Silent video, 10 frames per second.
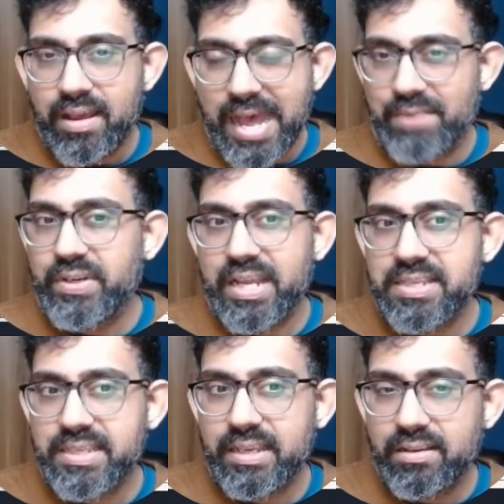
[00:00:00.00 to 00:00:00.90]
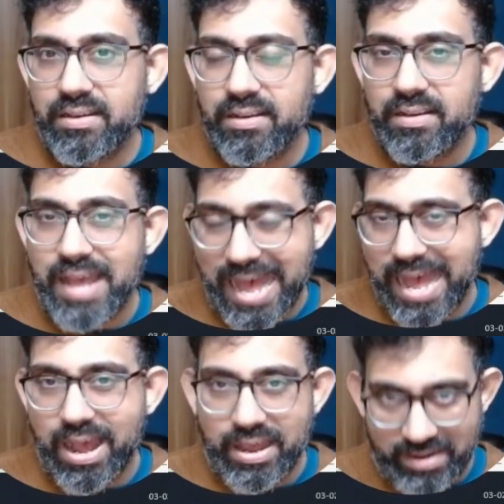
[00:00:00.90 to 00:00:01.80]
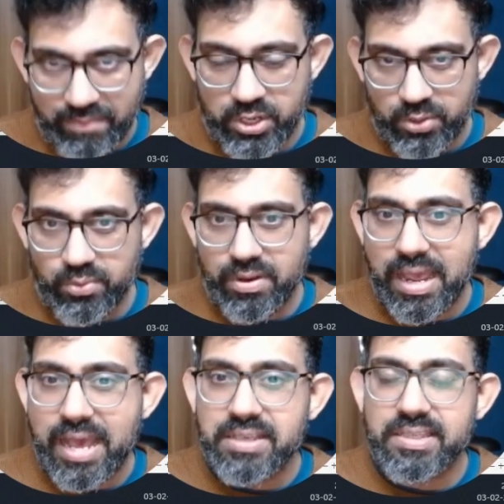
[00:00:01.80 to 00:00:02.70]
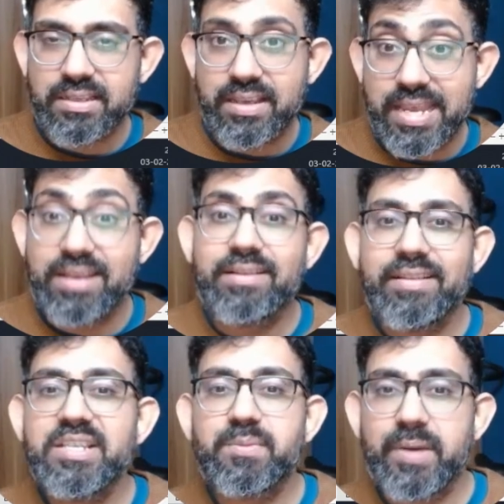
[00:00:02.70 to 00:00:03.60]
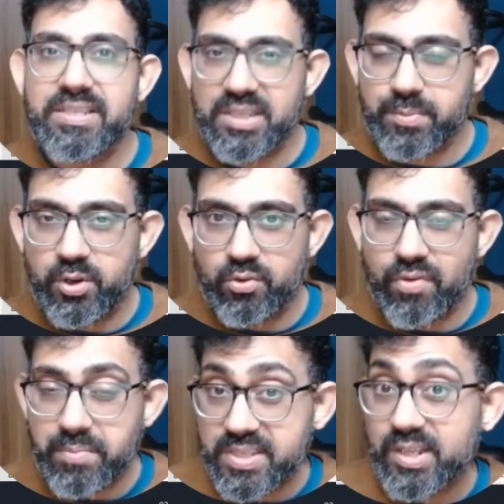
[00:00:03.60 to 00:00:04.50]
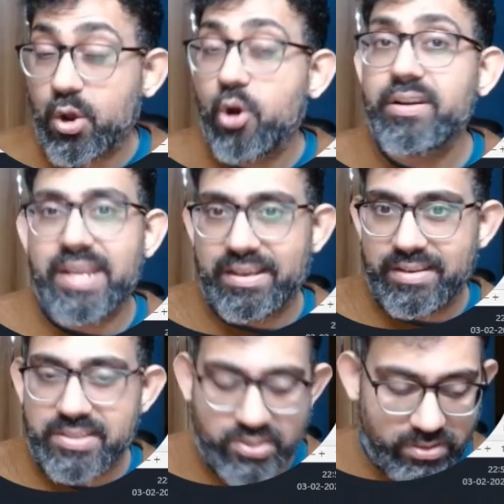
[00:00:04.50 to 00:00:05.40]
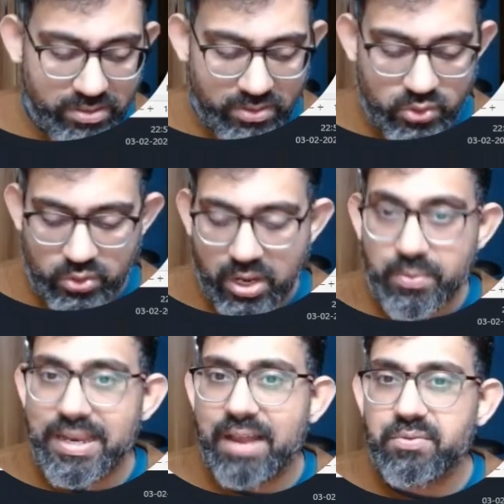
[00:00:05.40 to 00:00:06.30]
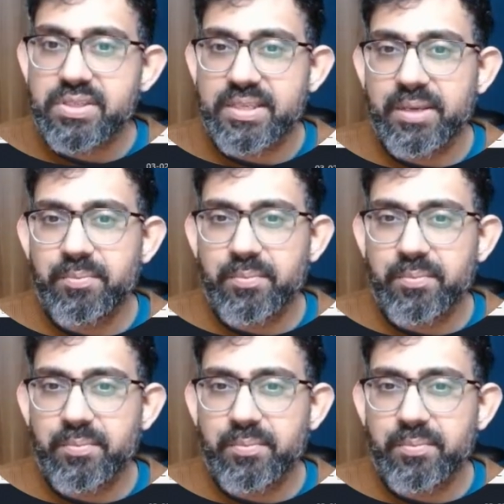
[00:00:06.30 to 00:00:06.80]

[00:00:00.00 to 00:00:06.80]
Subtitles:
advertising revenue has increased by 6.25% or decreased. So now we'll have to say